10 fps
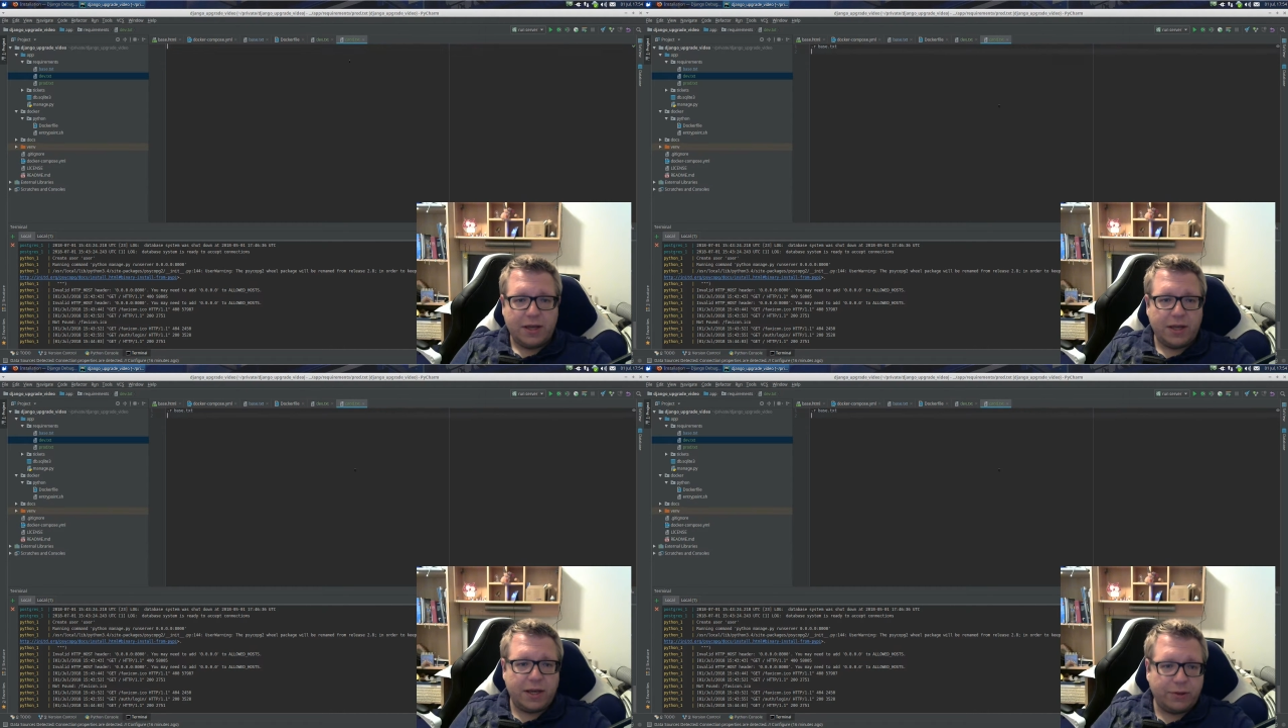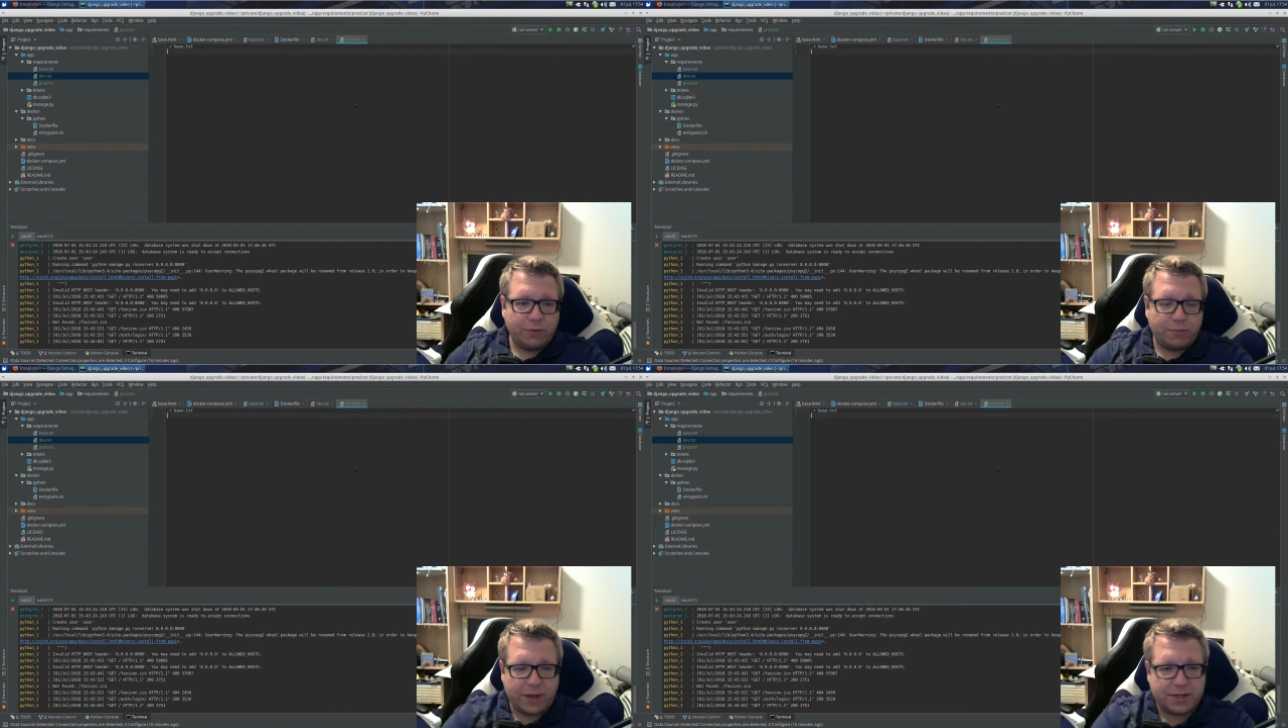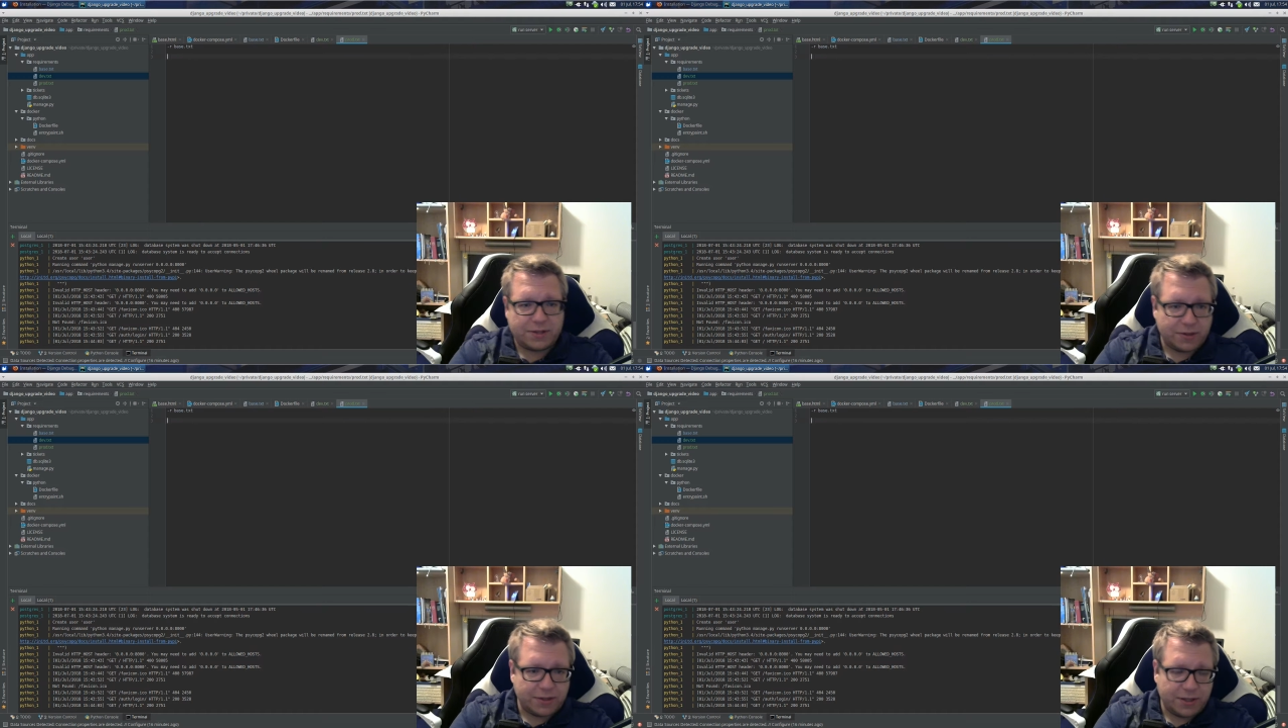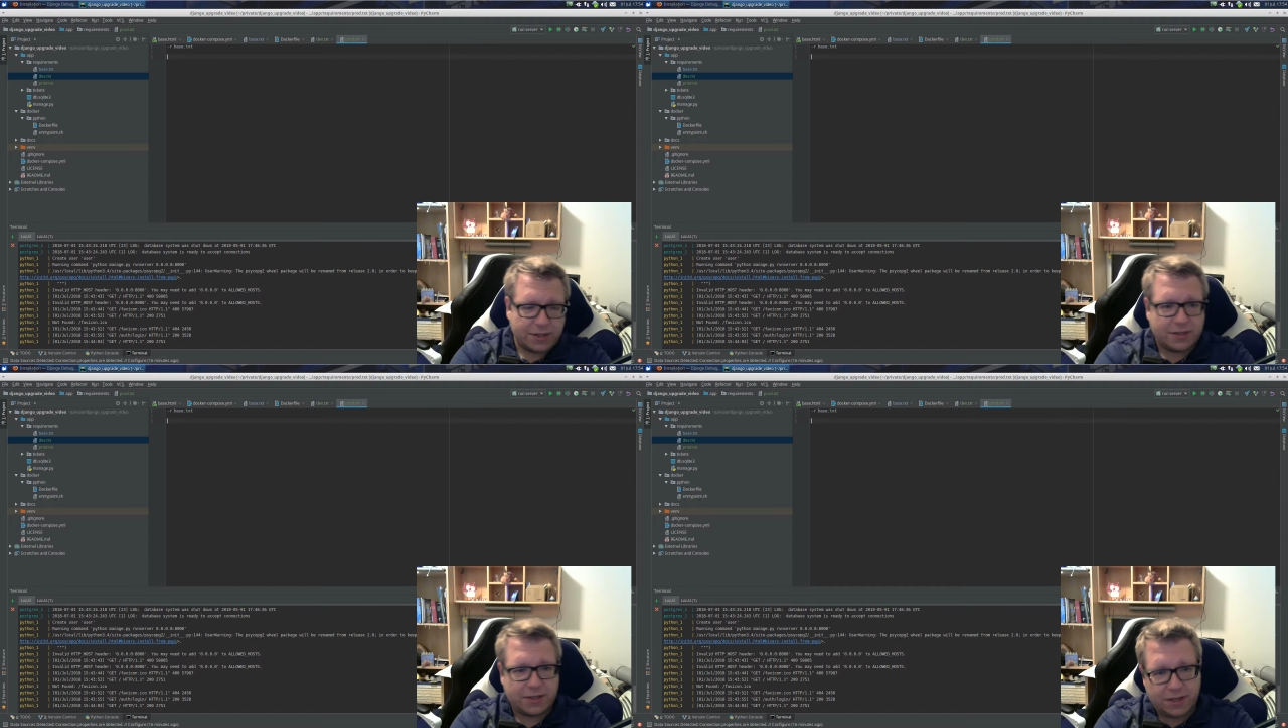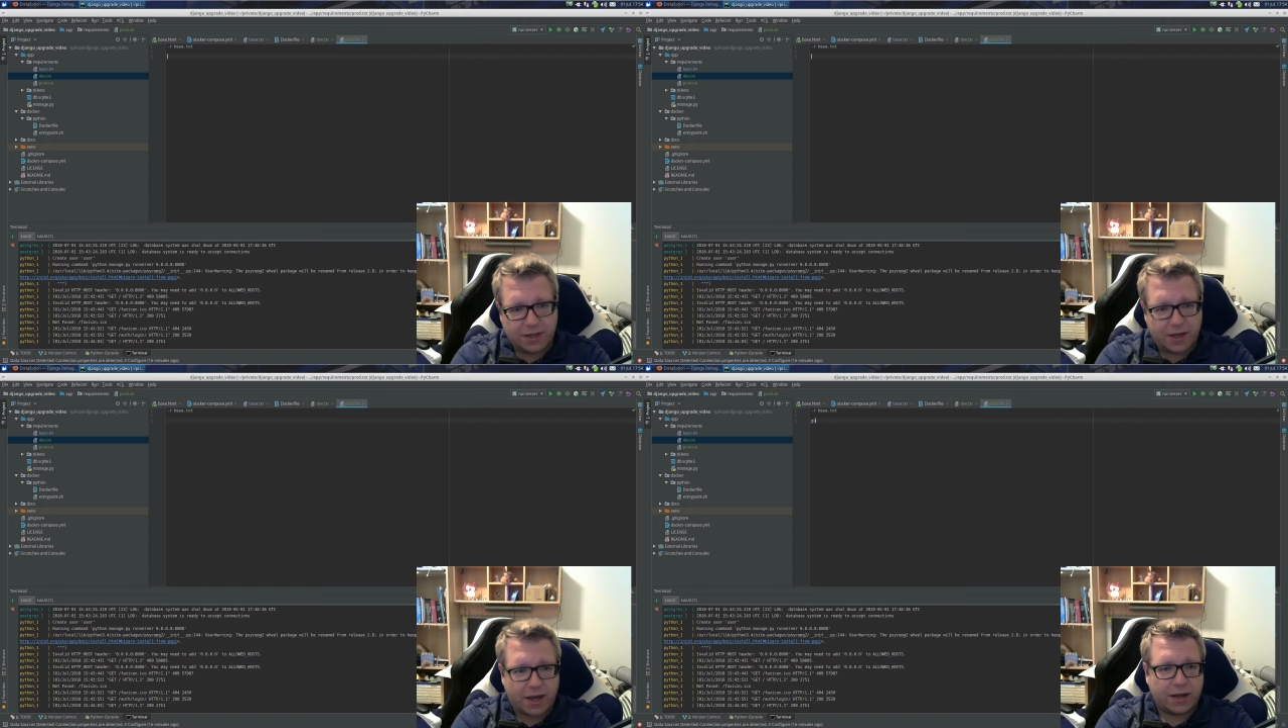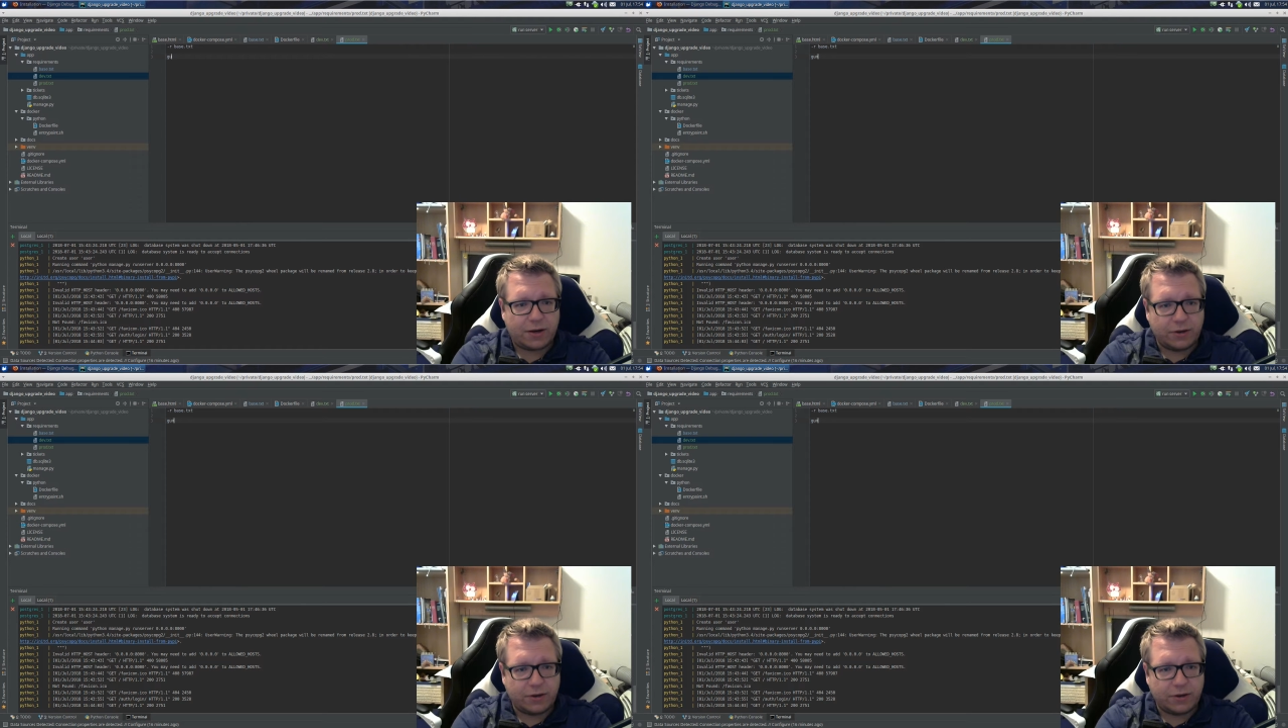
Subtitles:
include base.txt and